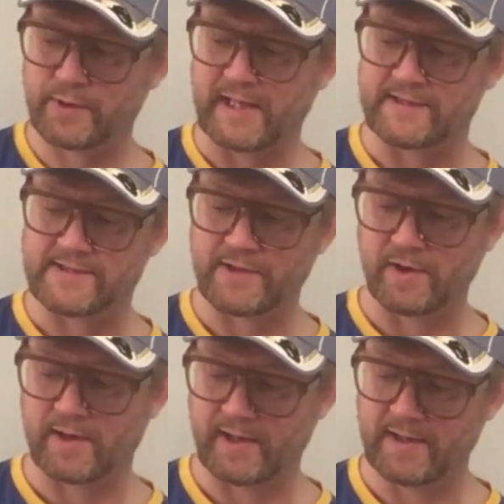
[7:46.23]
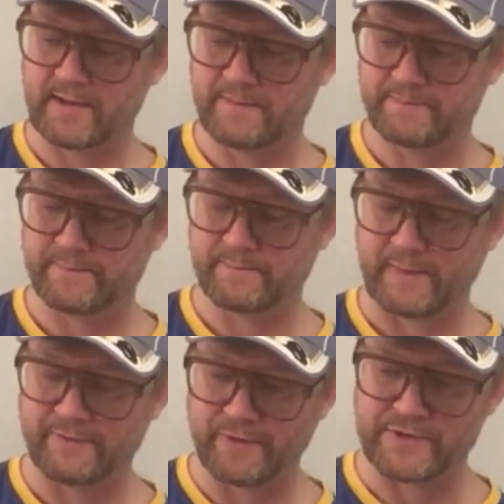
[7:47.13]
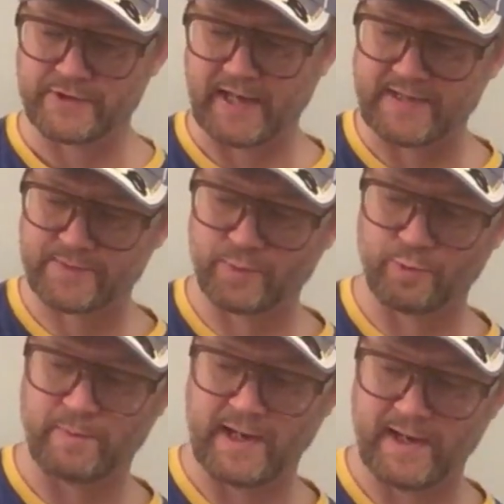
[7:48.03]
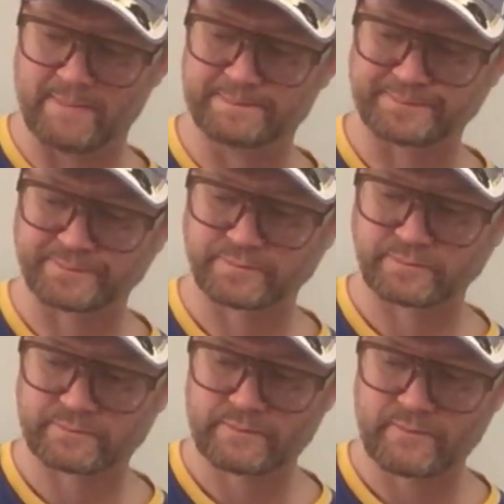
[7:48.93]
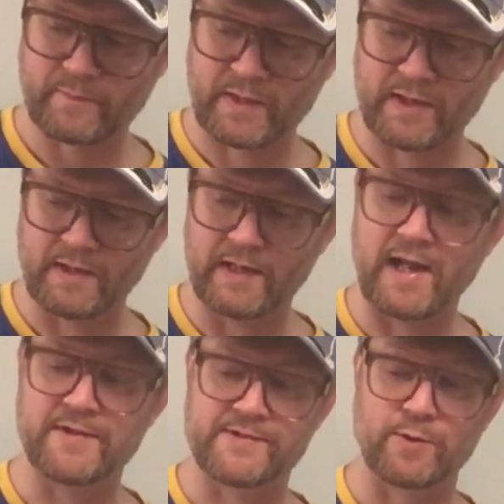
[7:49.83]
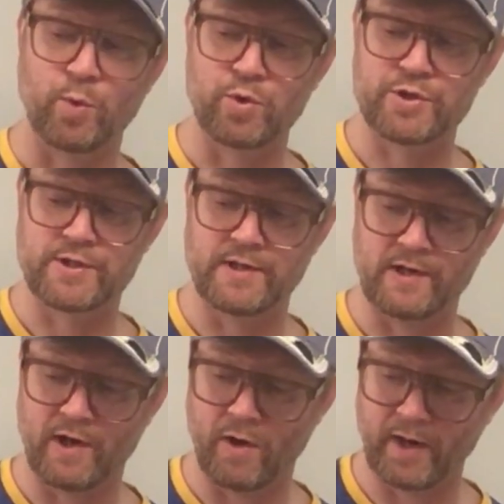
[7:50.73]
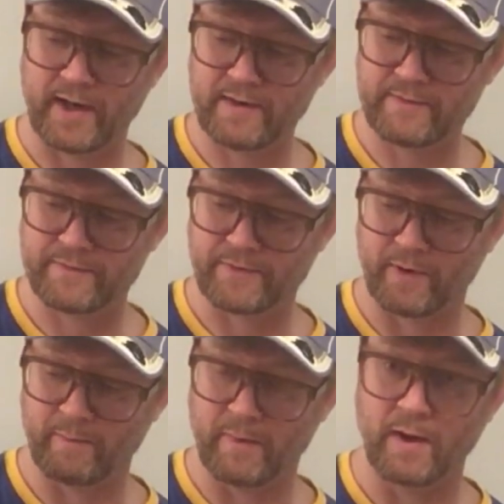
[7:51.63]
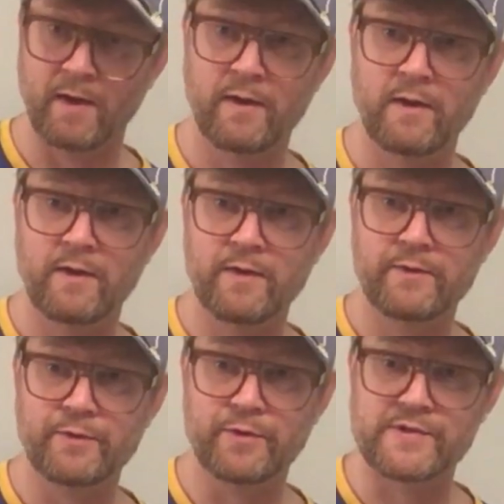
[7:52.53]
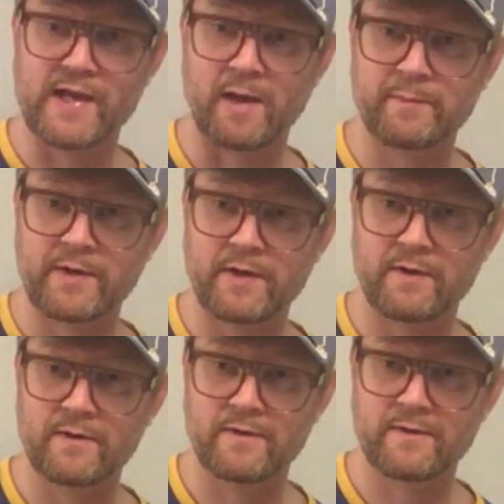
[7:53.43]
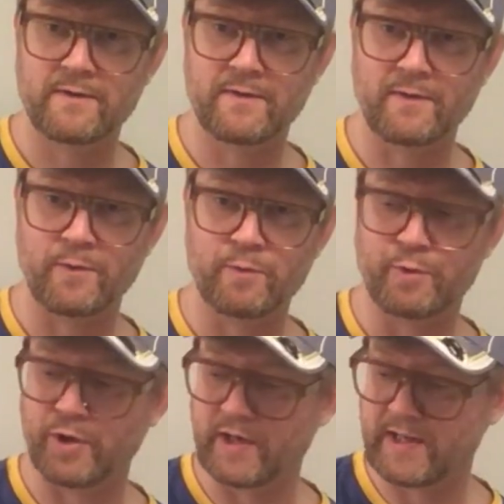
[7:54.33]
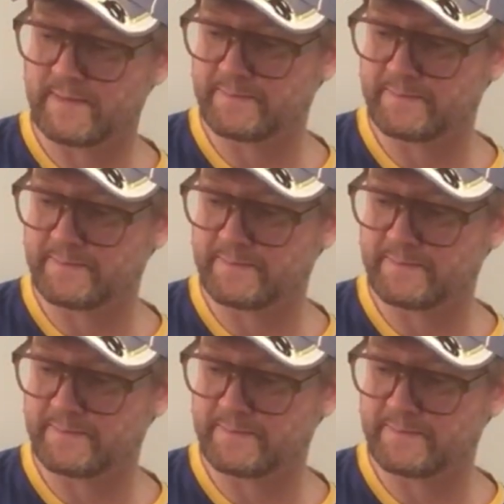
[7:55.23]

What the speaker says: get started, my first guess would be Landsort Lager from Nynäshamn Ångbryggeri.